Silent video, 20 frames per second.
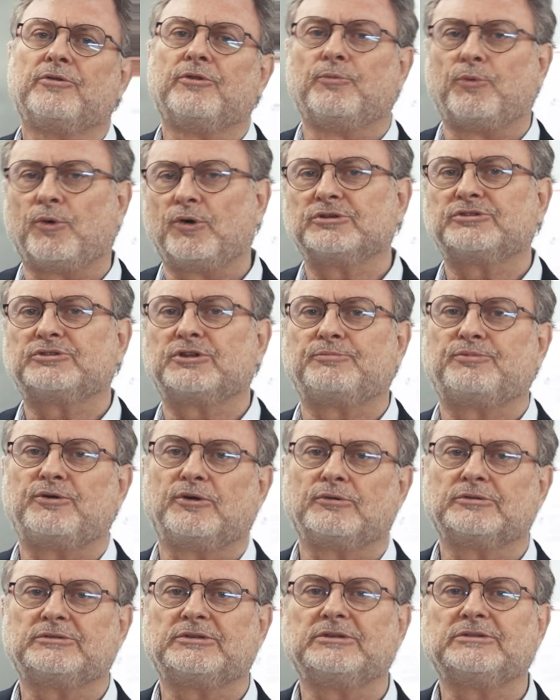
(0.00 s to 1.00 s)
the Wurster
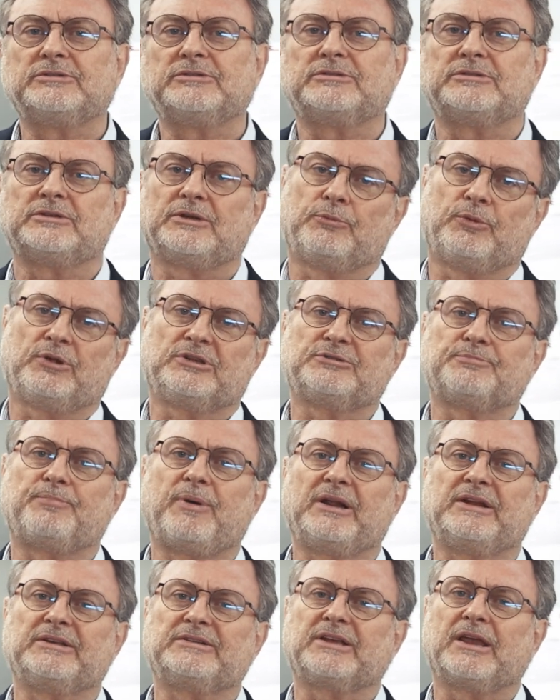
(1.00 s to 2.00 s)
process, in which
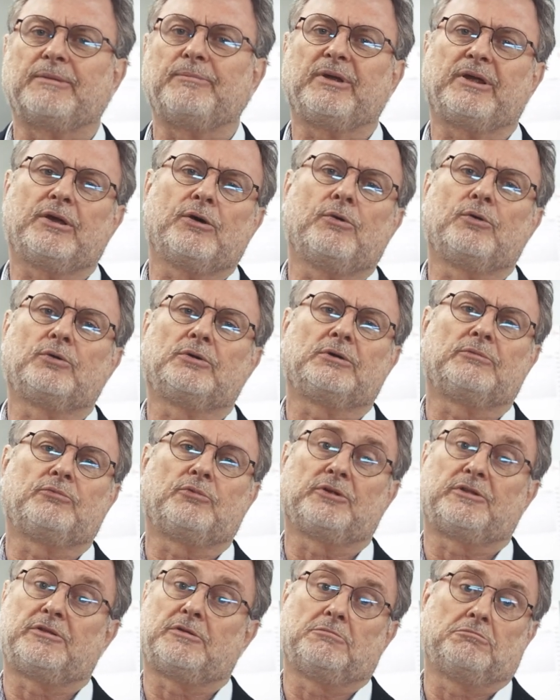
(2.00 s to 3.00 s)
pellets can be coated
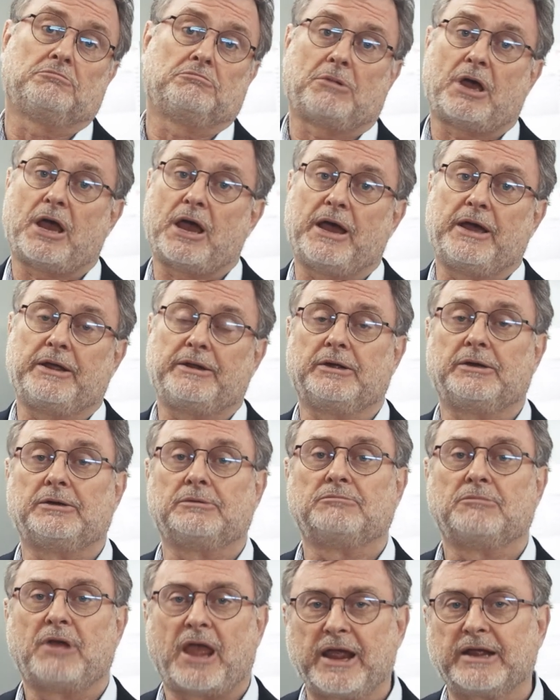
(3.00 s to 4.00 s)
with
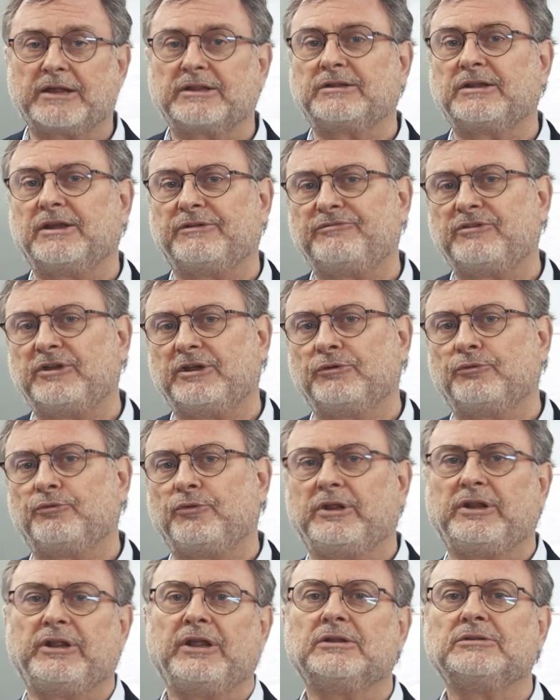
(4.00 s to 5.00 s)
either active
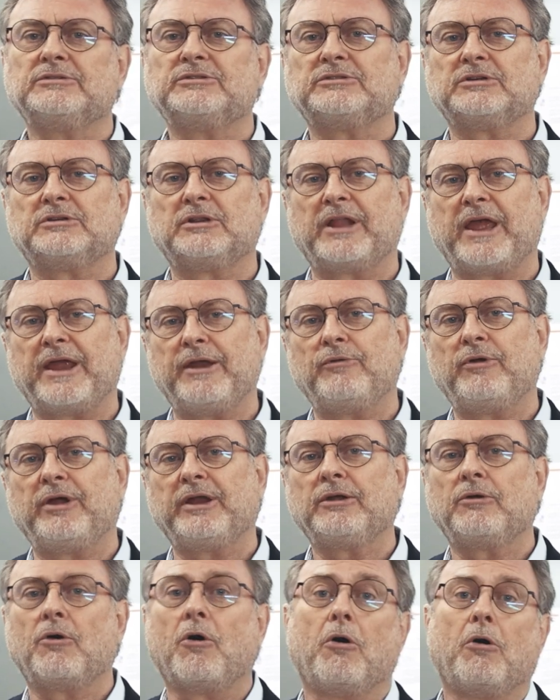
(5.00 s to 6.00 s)
ingredients and
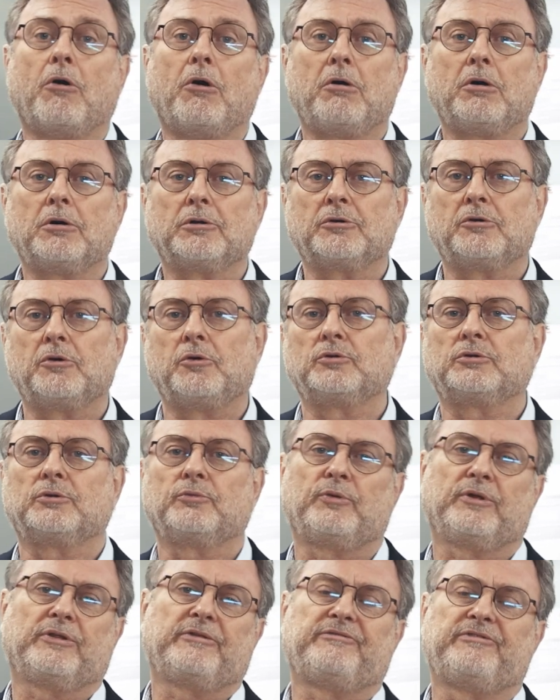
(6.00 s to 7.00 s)
layering or
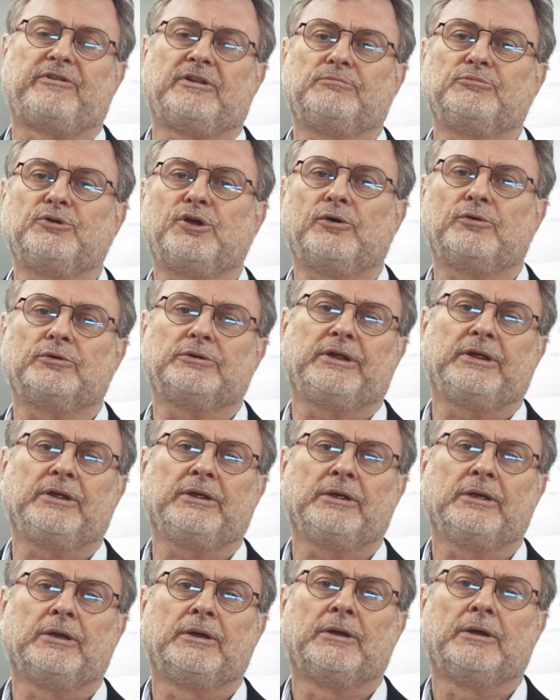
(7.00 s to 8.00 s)
coated with a film coating,